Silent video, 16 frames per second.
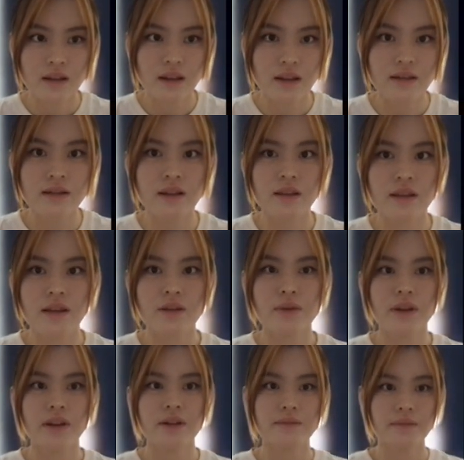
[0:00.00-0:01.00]
And the
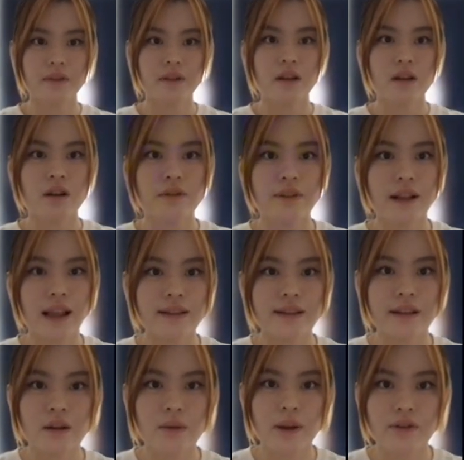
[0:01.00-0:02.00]
theory of
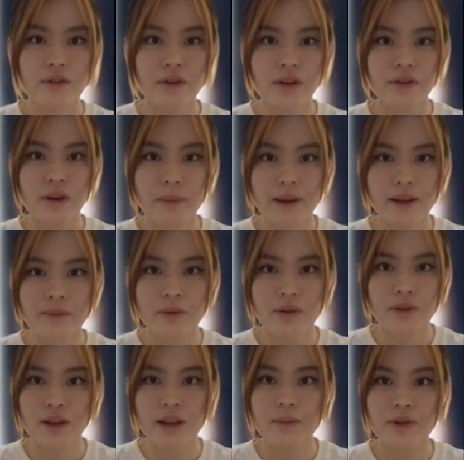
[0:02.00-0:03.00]
classical macroeconomics
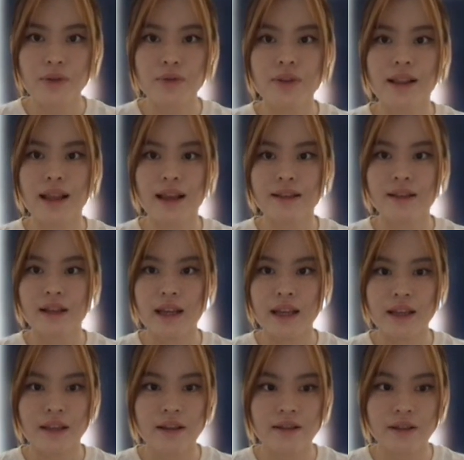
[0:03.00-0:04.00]
model can be utilized
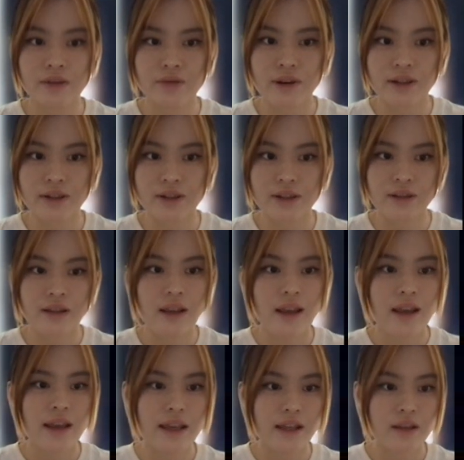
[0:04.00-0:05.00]
in this situation,
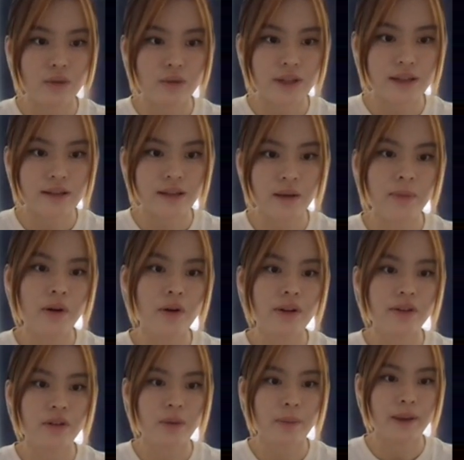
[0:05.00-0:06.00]
including stable
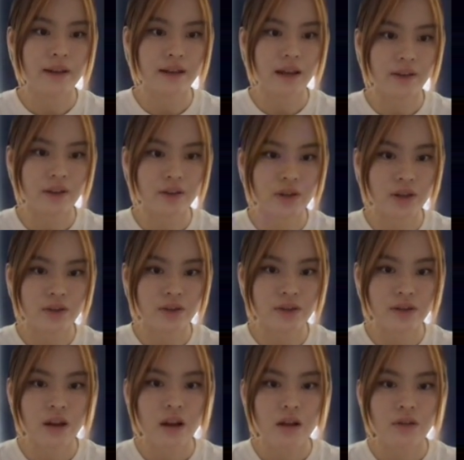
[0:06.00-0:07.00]
economic
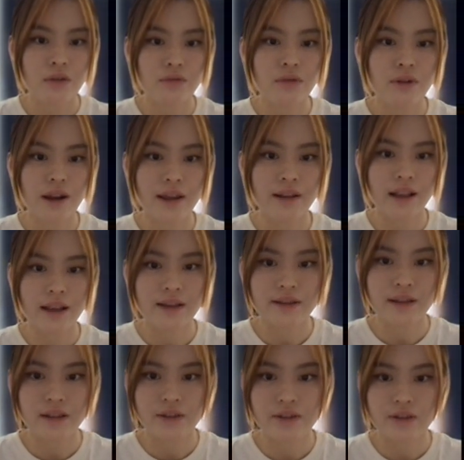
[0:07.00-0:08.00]
conditions, long-run
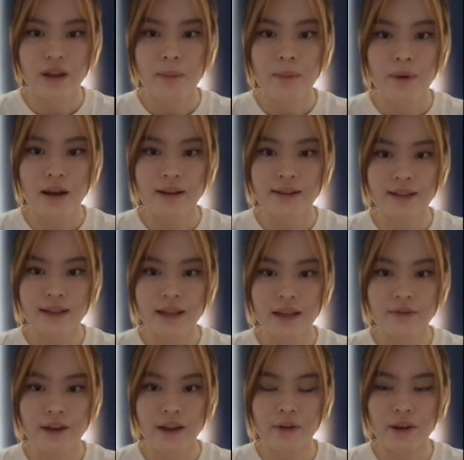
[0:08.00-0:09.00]
analysis,
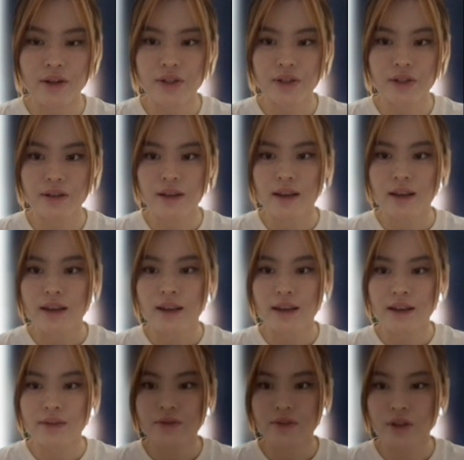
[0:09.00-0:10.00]
policy evaluation,
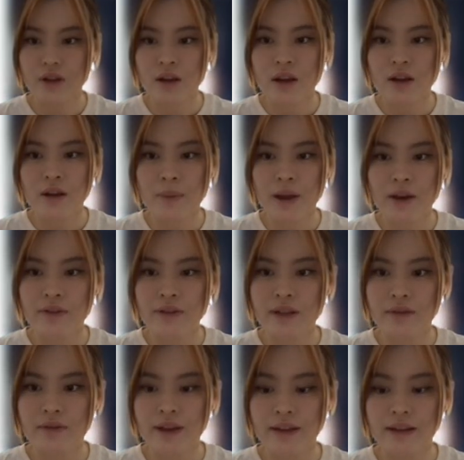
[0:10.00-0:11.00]
and
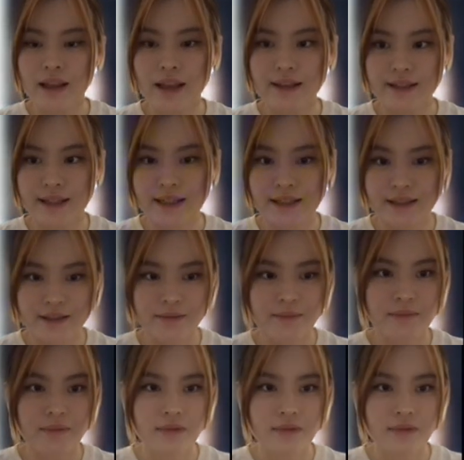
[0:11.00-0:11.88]
comparative analysis.